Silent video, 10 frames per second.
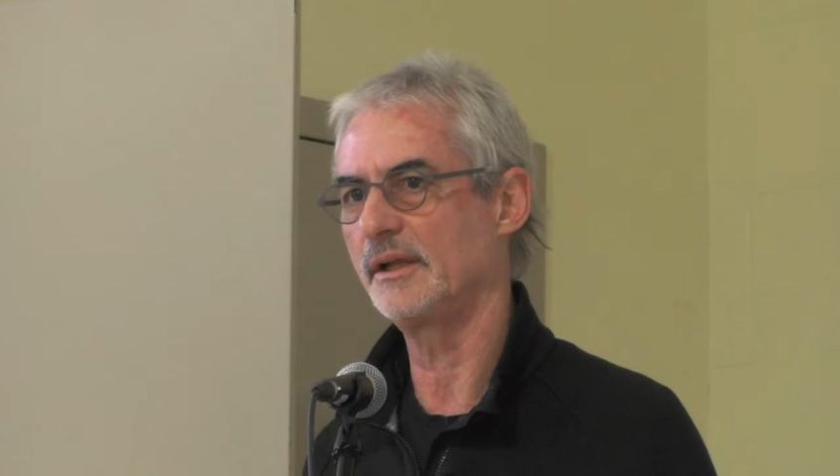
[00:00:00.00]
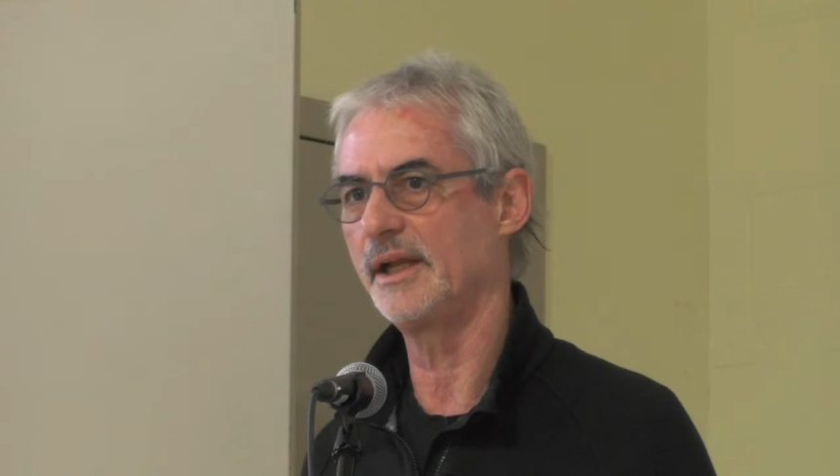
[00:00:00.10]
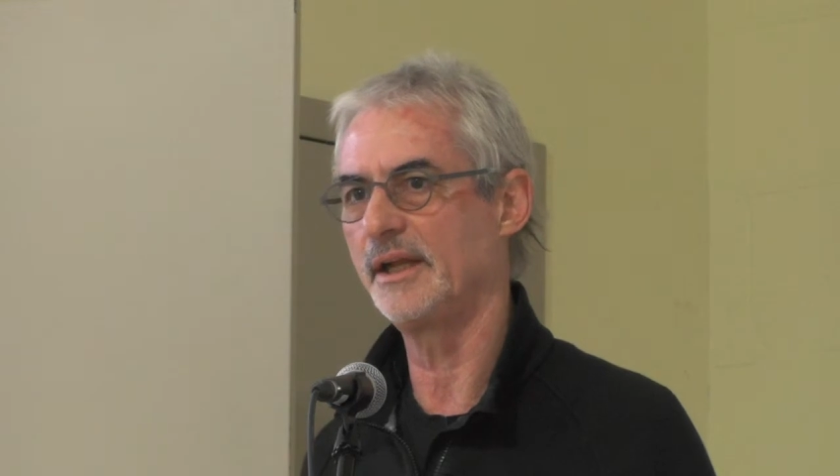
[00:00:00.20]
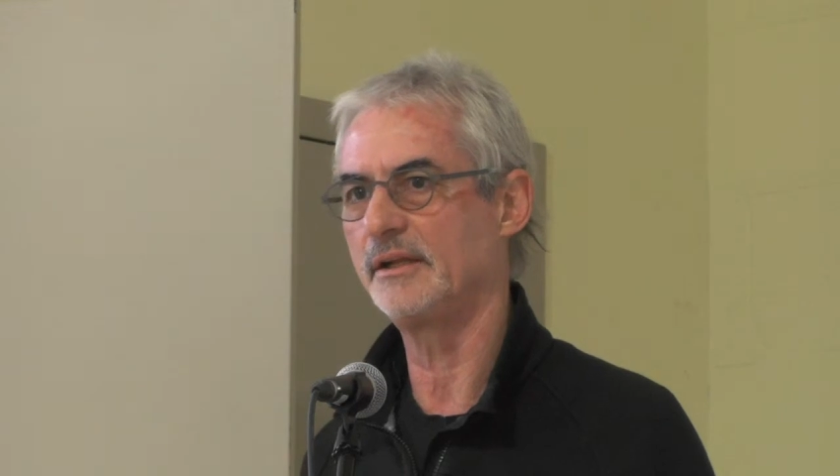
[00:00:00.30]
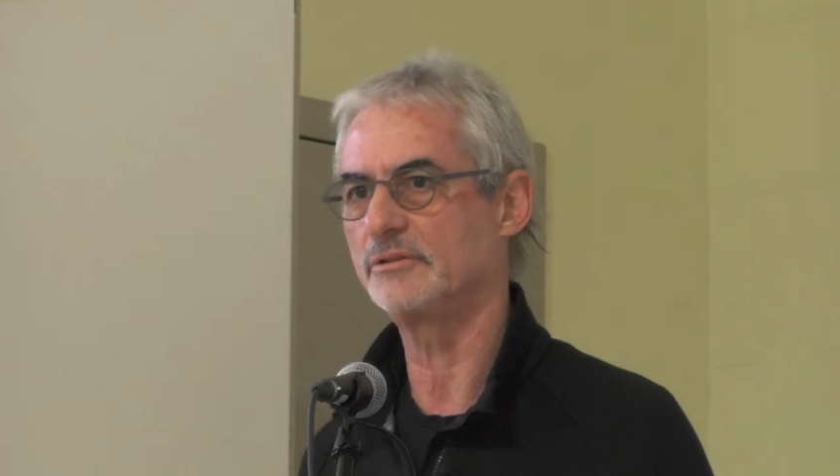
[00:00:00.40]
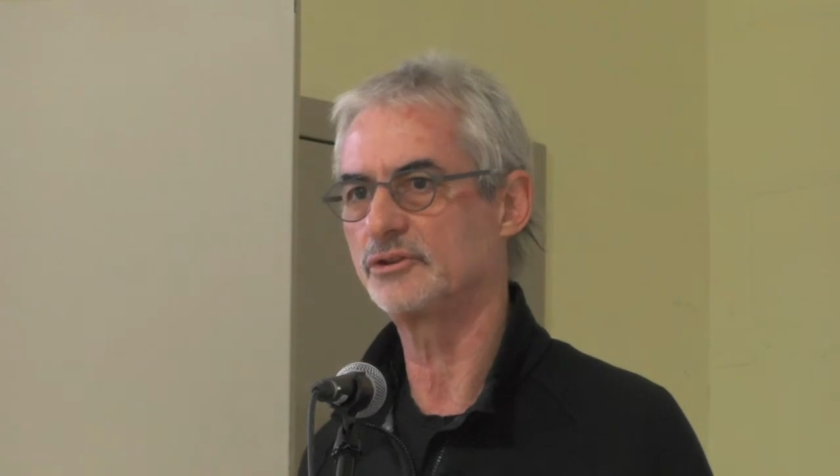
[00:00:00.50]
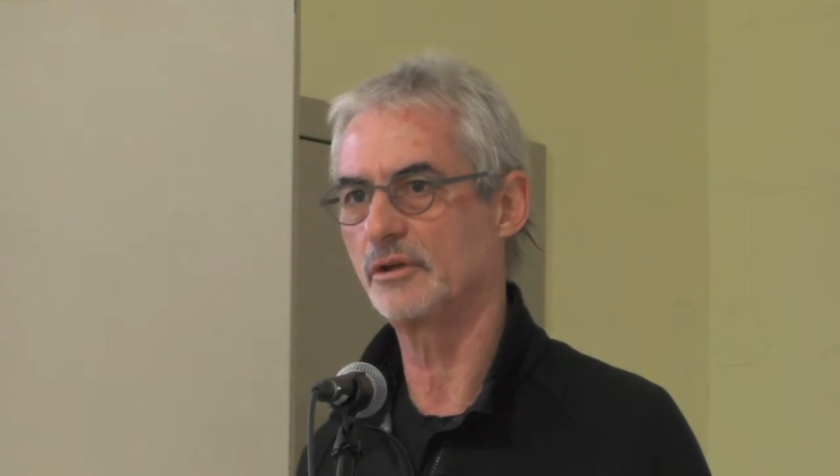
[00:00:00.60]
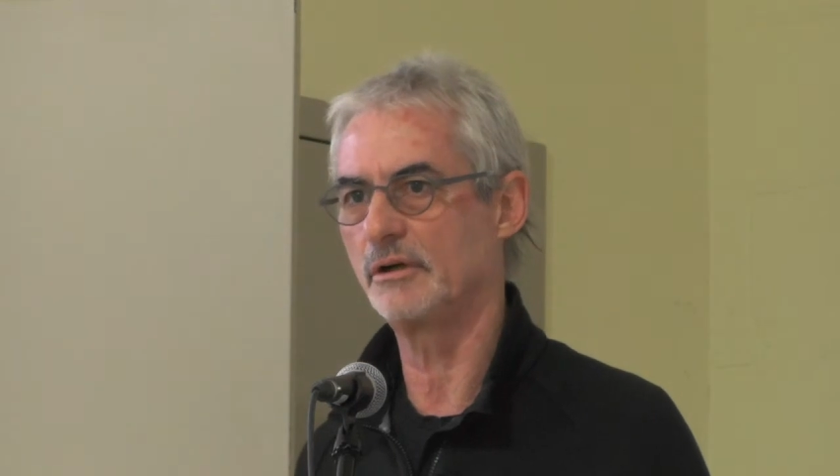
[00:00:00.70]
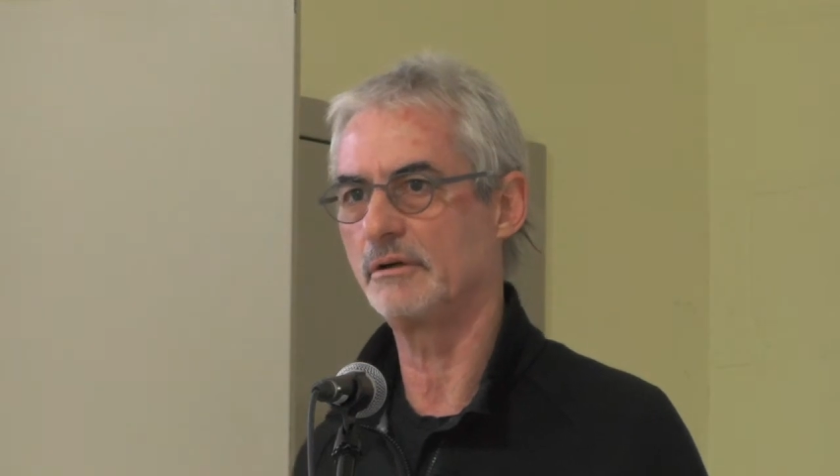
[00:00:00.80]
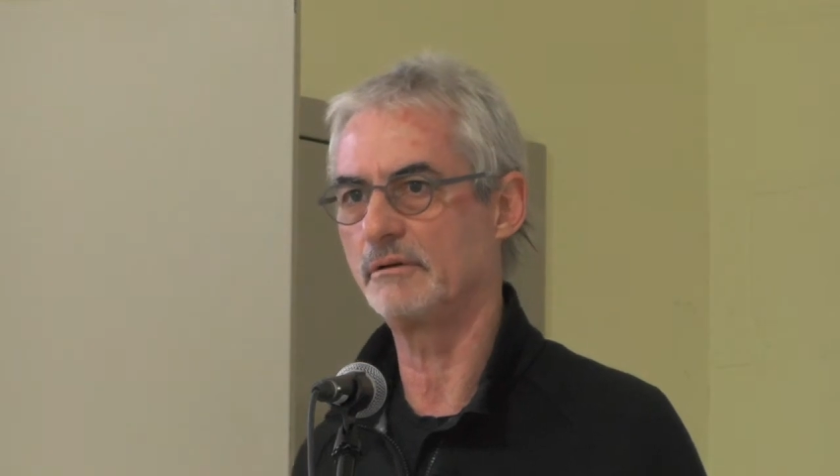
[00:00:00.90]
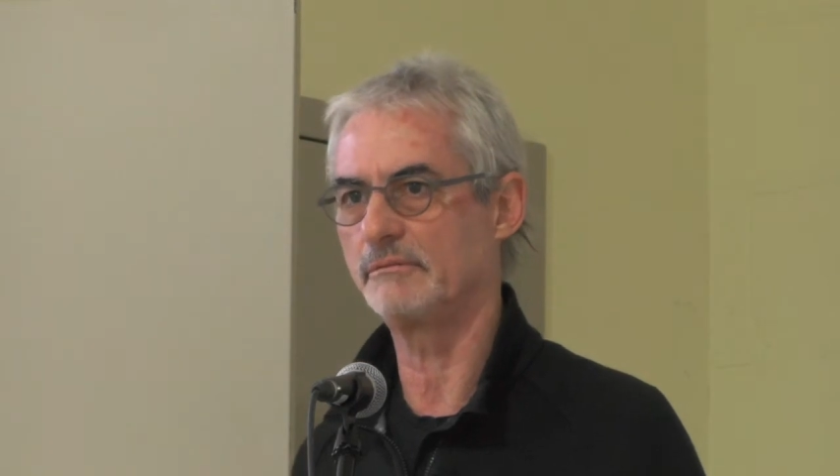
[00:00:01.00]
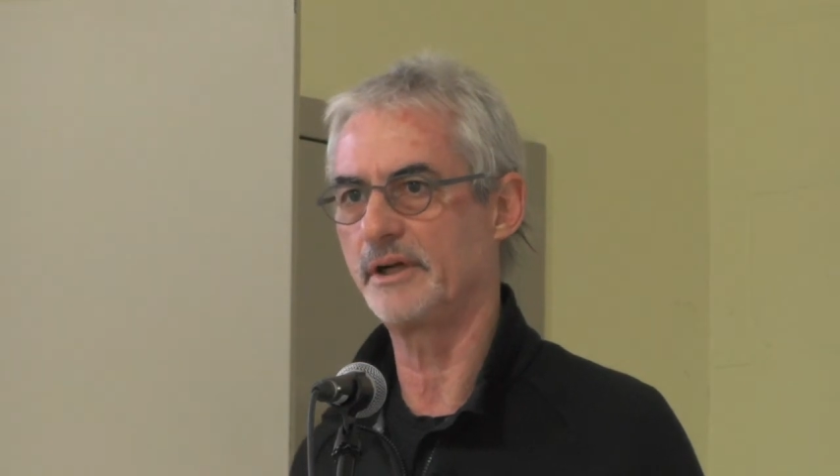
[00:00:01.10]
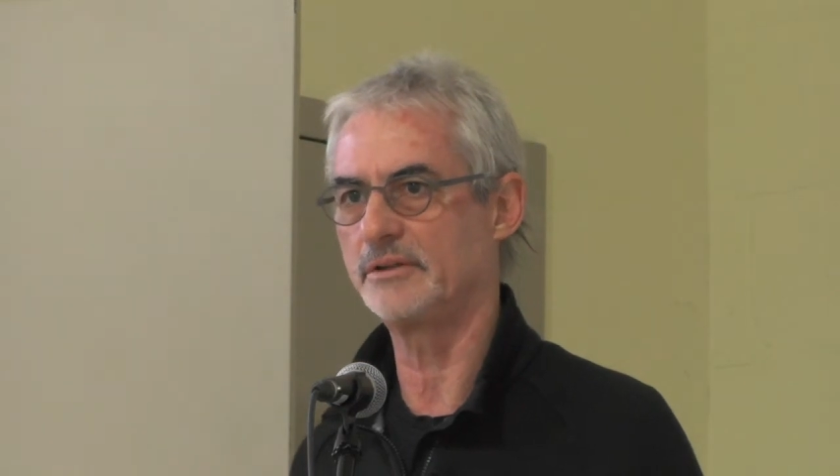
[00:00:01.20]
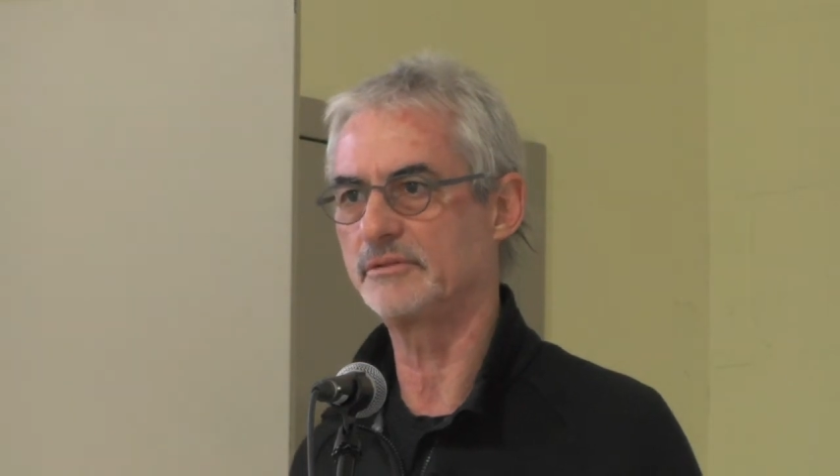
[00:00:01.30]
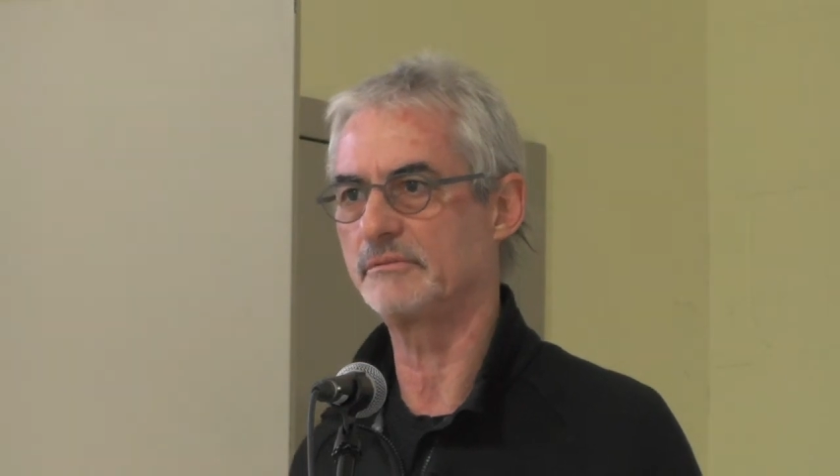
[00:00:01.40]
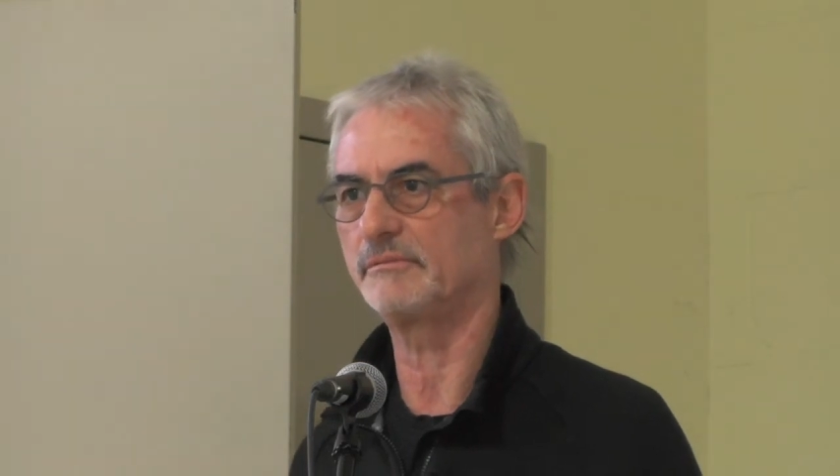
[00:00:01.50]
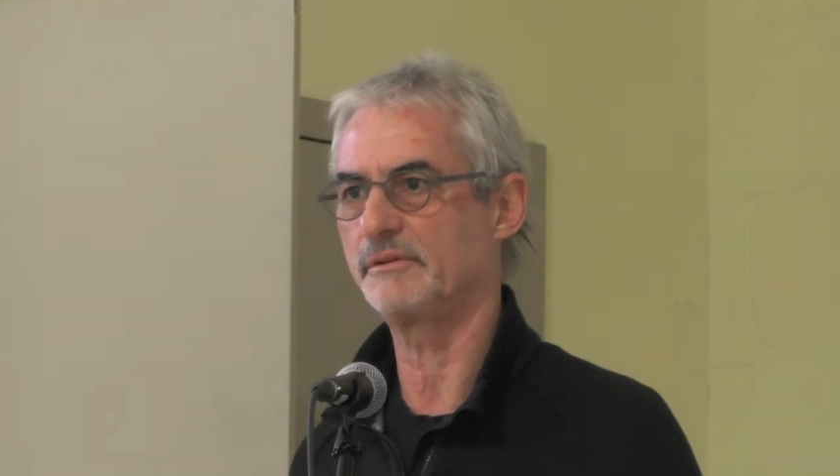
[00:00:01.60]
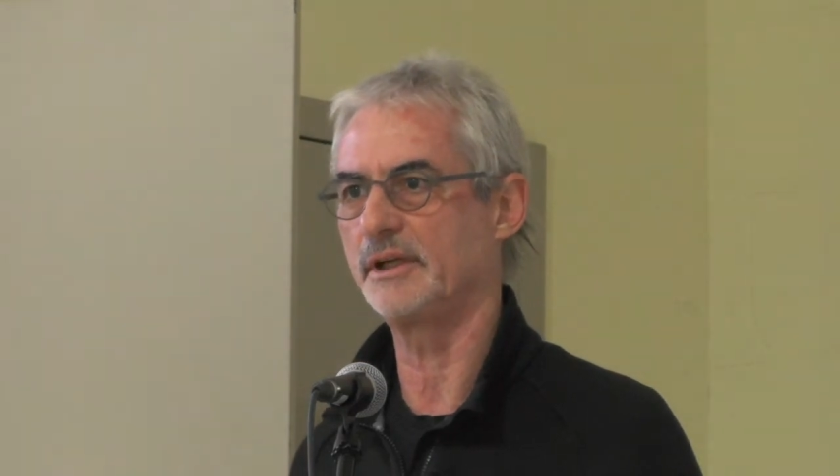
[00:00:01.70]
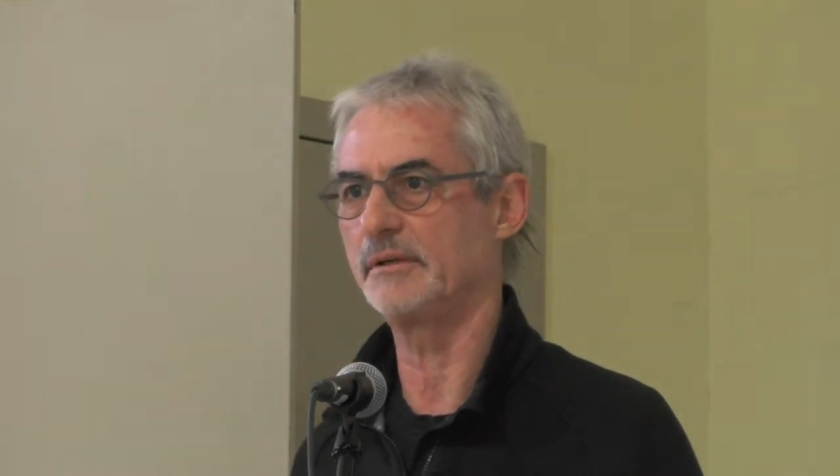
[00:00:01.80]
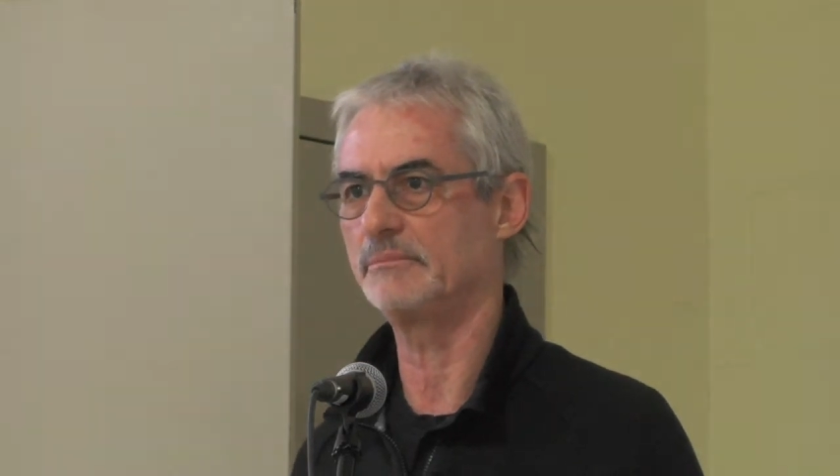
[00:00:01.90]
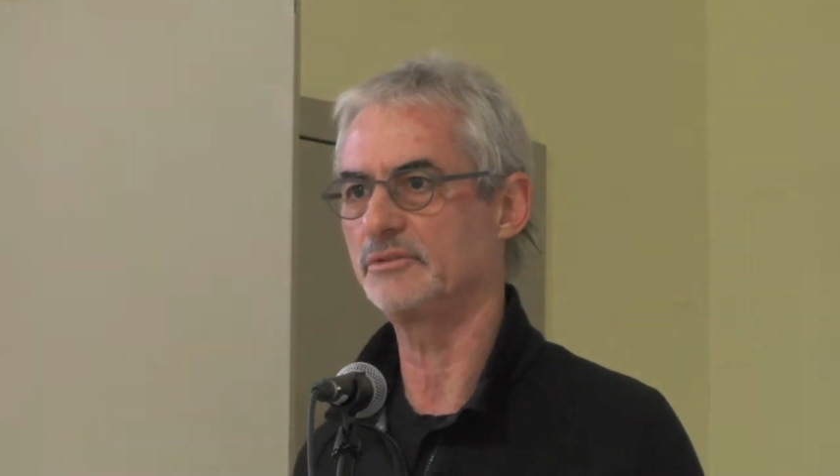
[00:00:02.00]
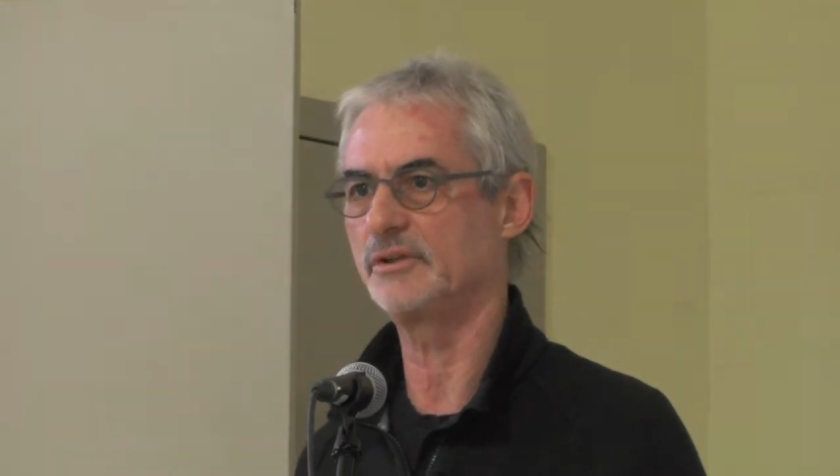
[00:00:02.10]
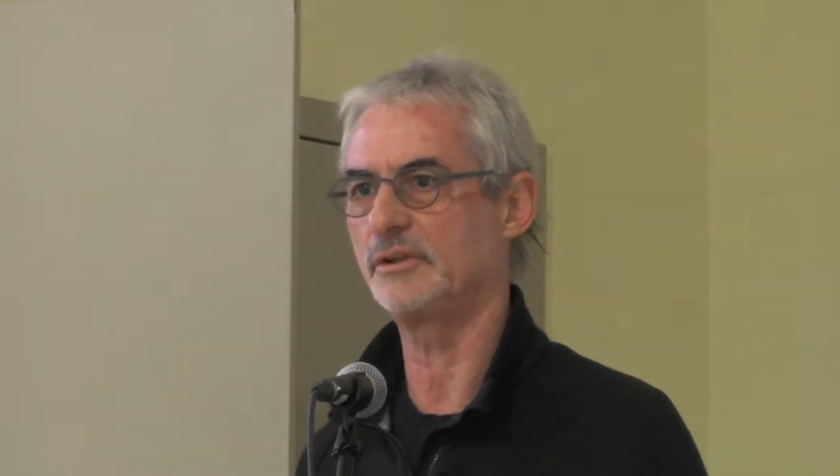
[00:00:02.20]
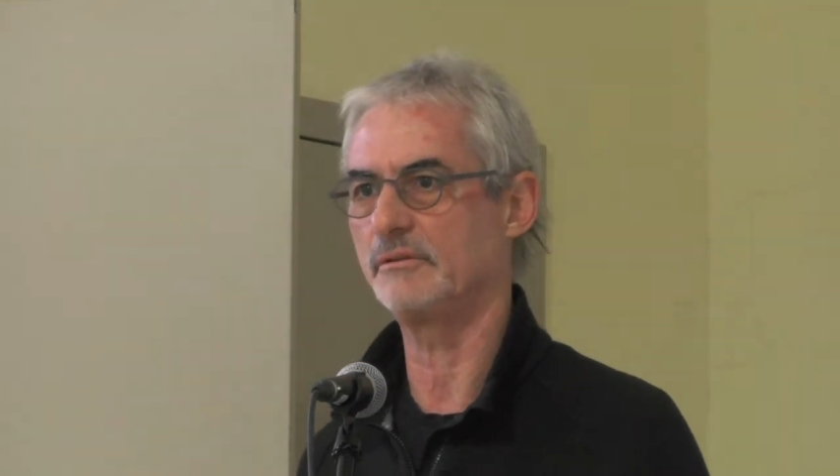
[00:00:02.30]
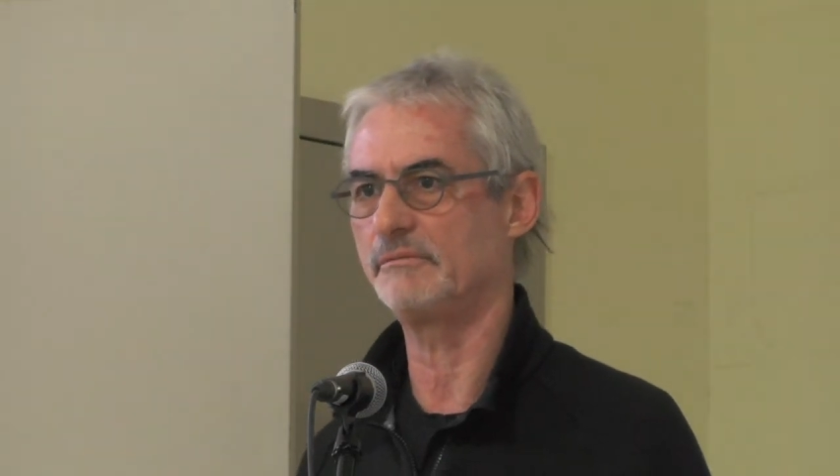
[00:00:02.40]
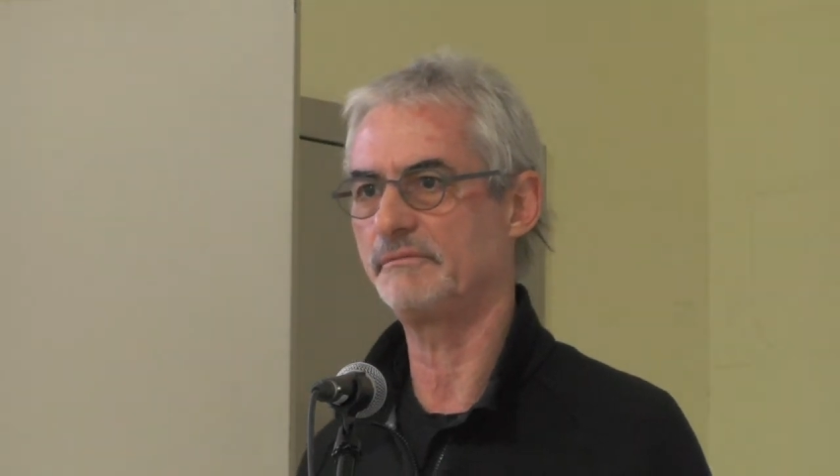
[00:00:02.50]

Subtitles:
Canadian Charter of Rights and Freedoms to